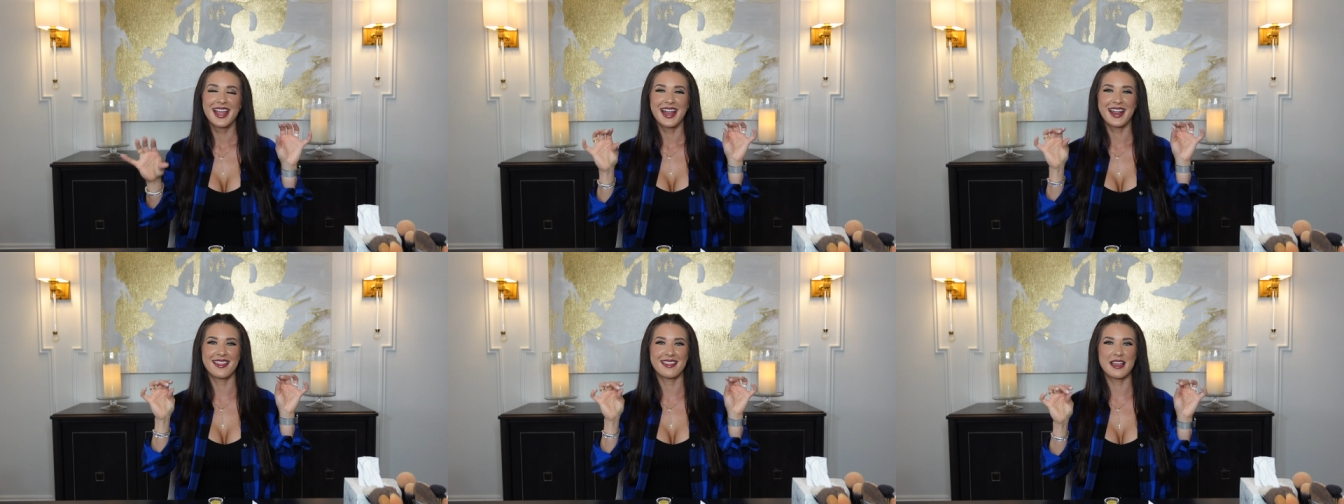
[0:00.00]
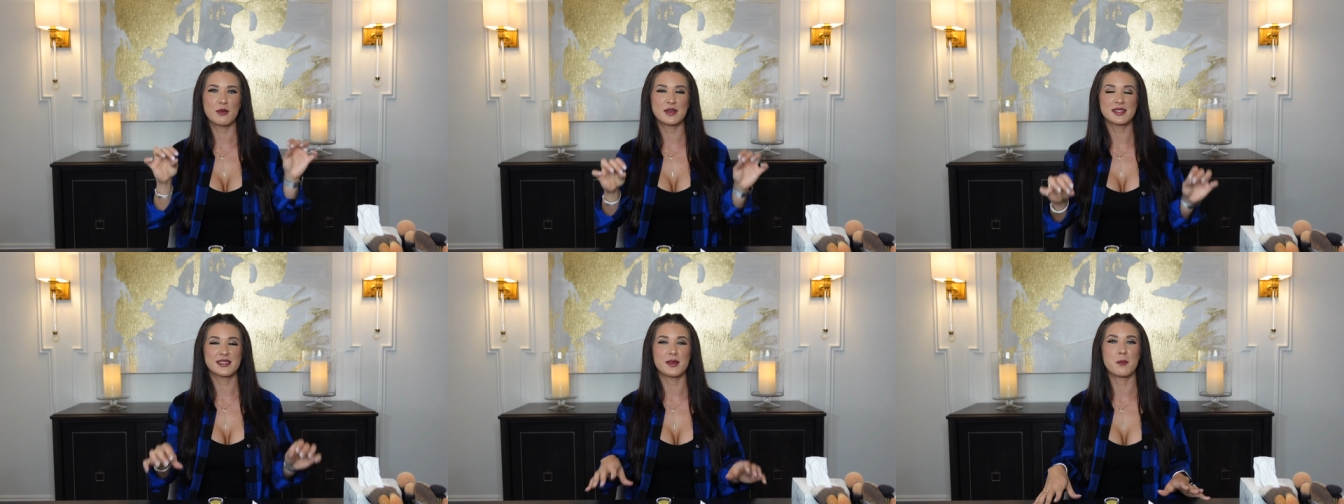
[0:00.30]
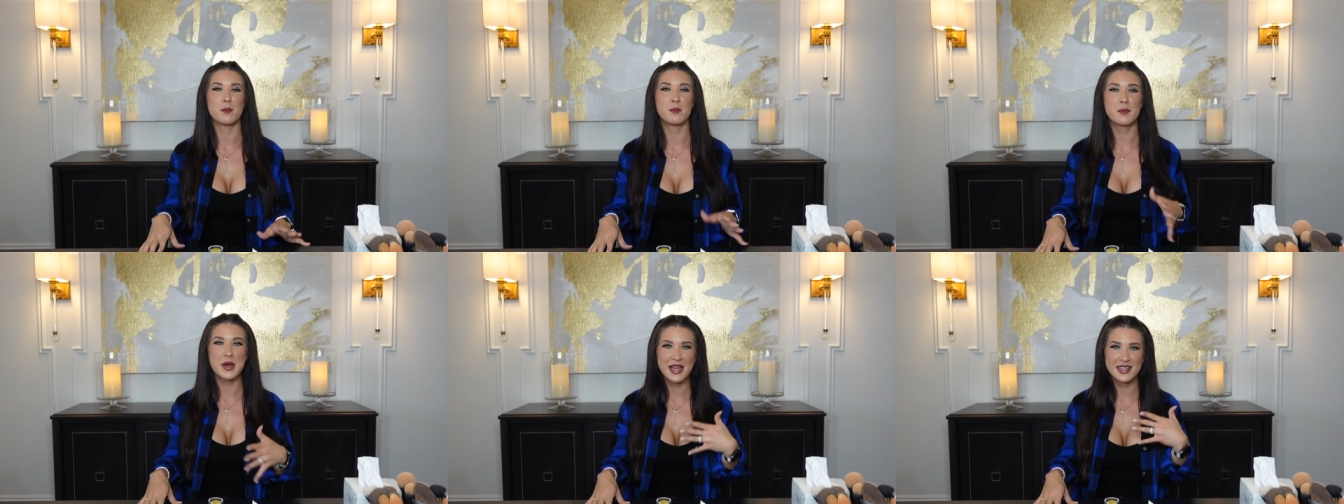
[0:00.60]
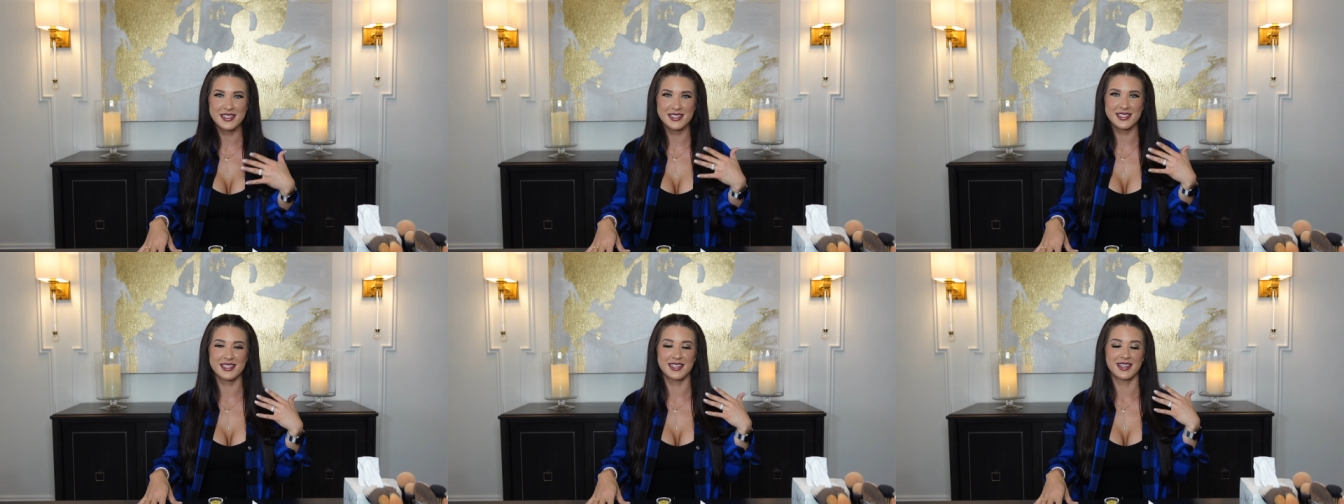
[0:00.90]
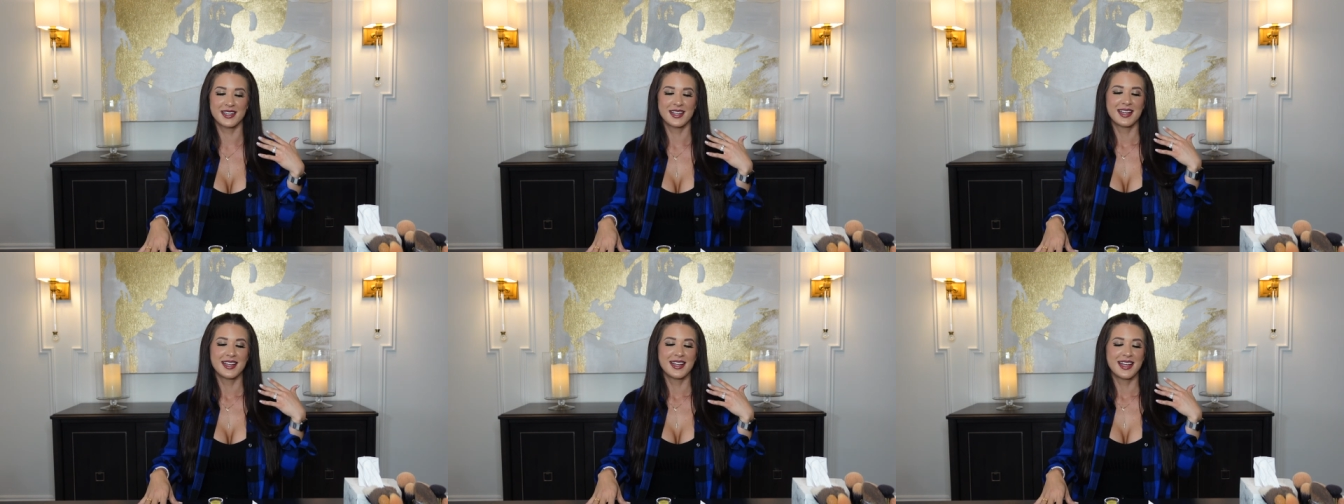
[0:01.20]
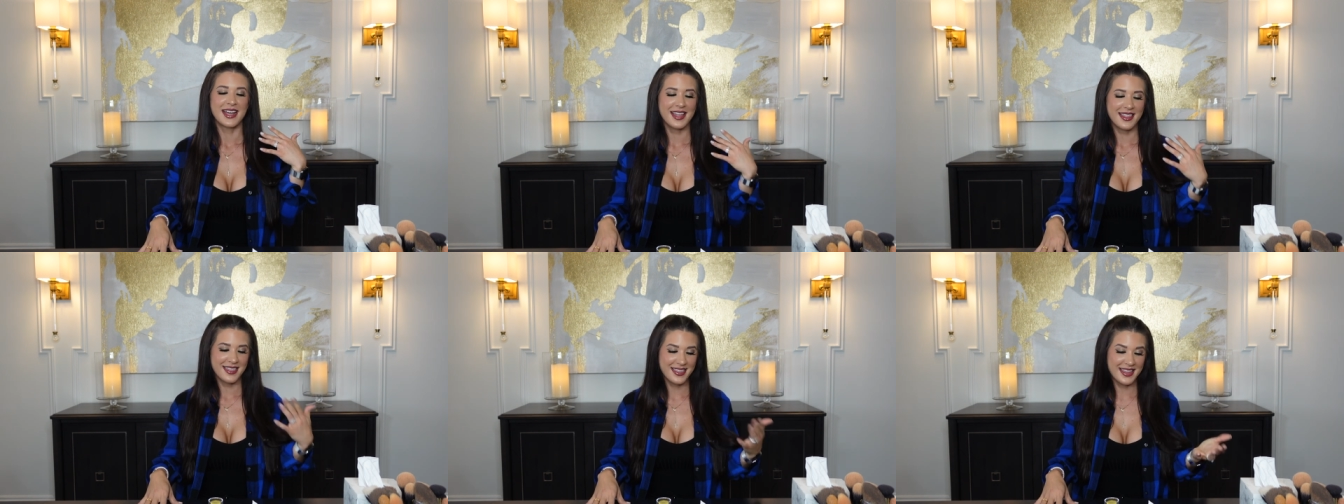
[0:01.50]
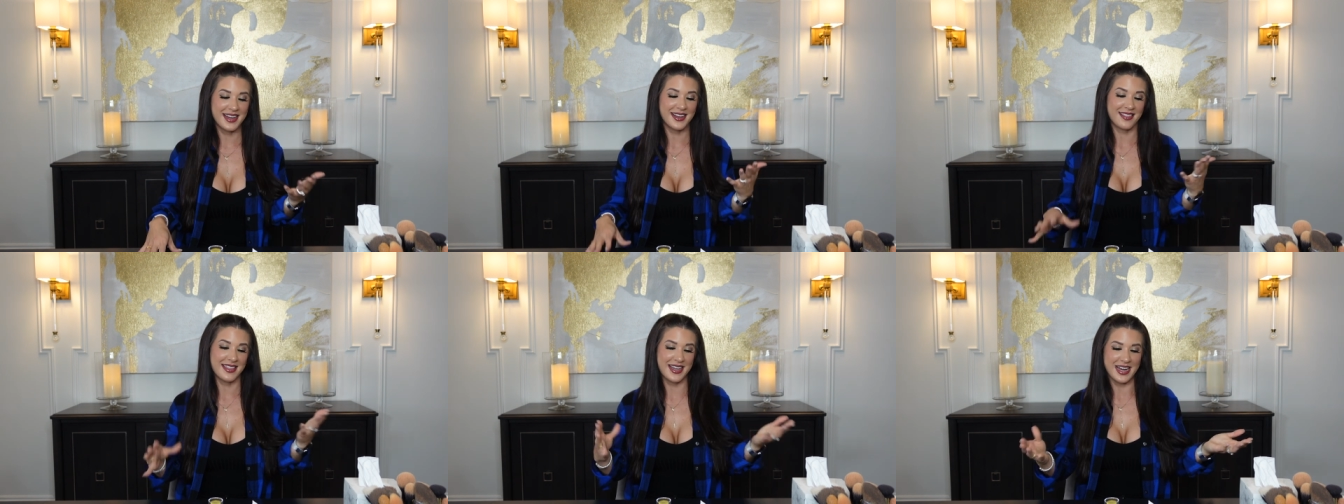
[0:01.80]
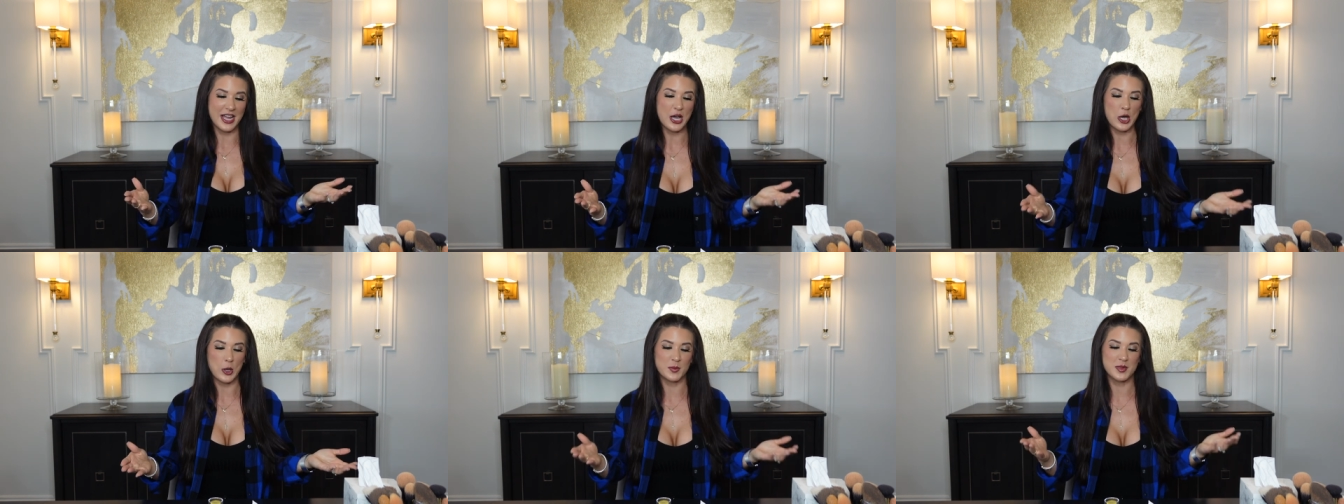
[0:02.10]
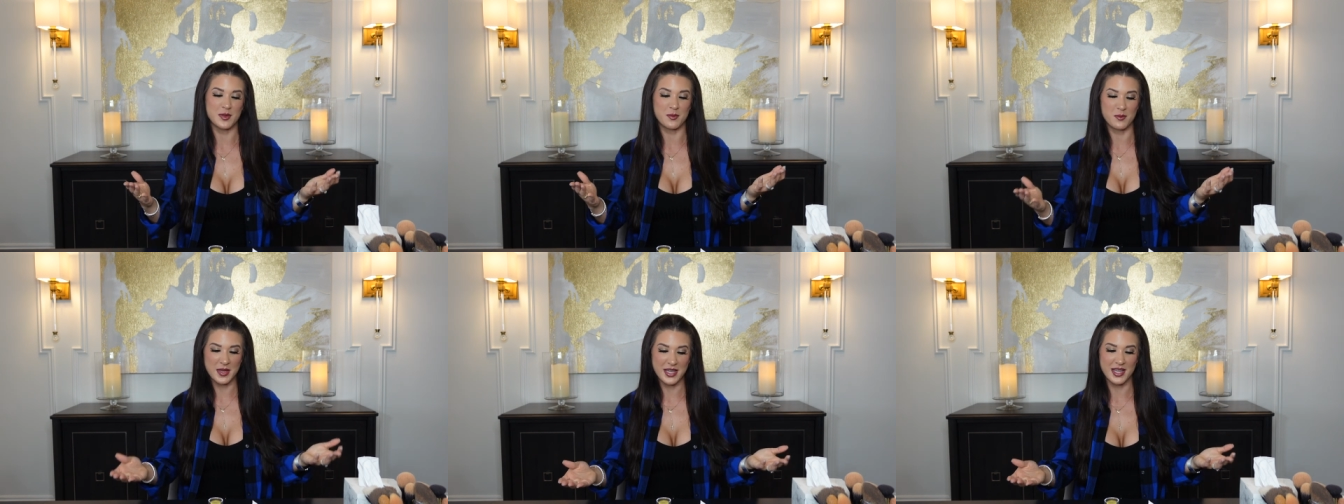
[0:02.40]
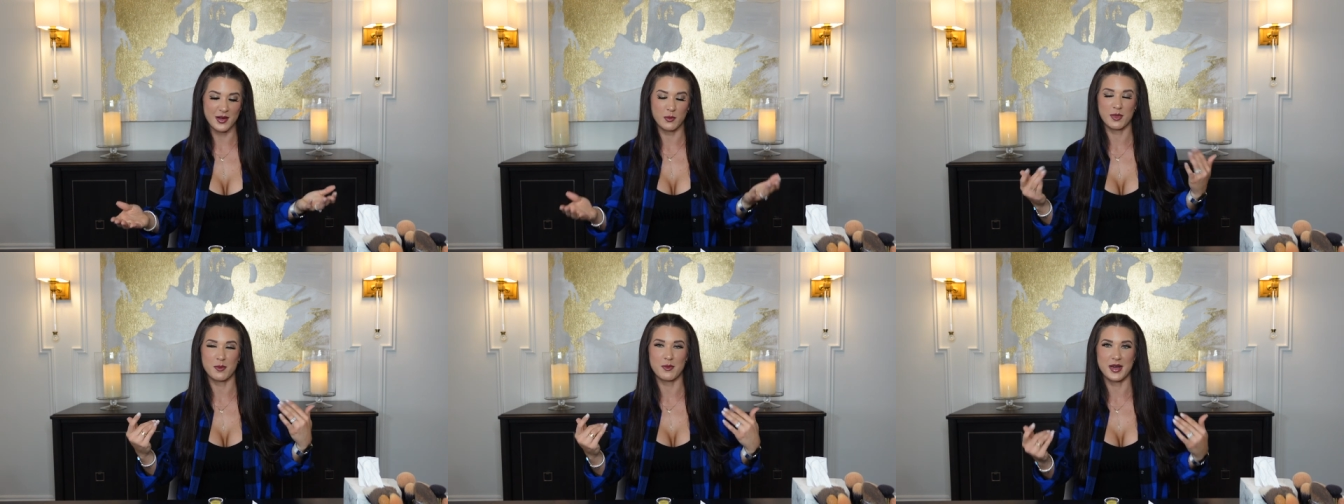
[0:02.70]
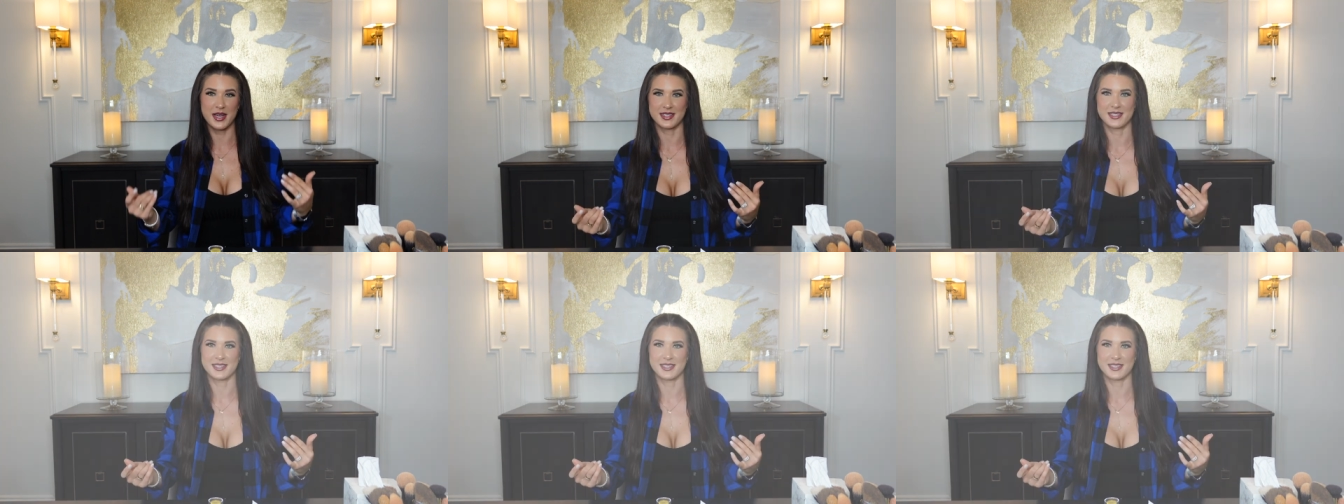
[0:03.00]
and that was the best thing that helped me with my